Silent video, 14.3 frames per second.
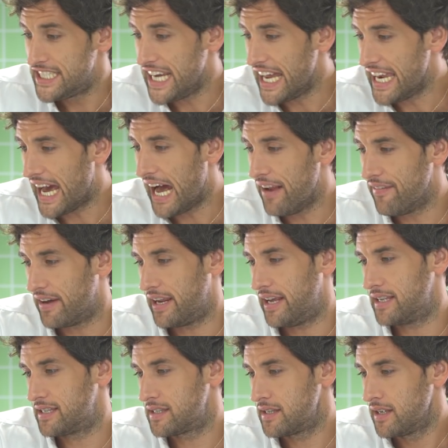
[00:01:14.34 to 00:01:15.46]
Gianna
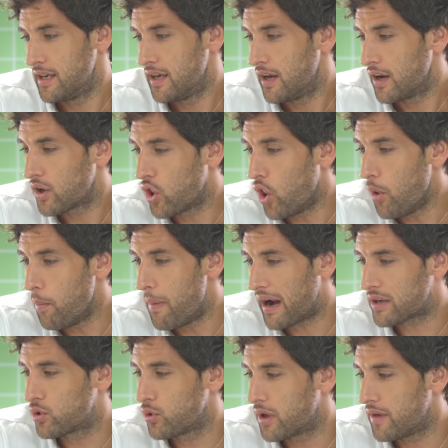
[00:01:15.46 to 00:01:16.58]
Alvarez, go
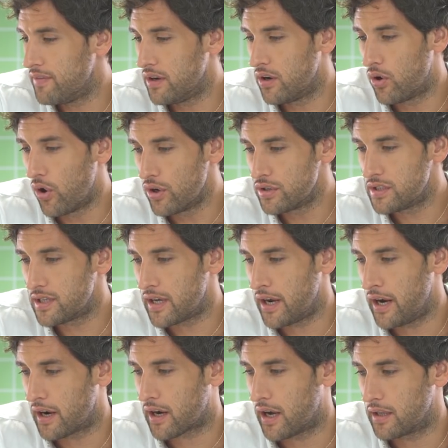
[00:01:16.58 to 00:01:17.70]
back to giving horses a
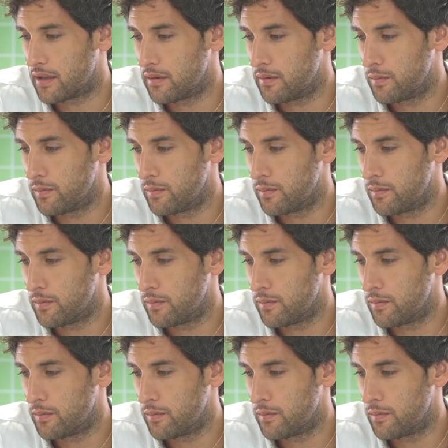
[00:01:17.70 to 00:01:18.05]
haircut.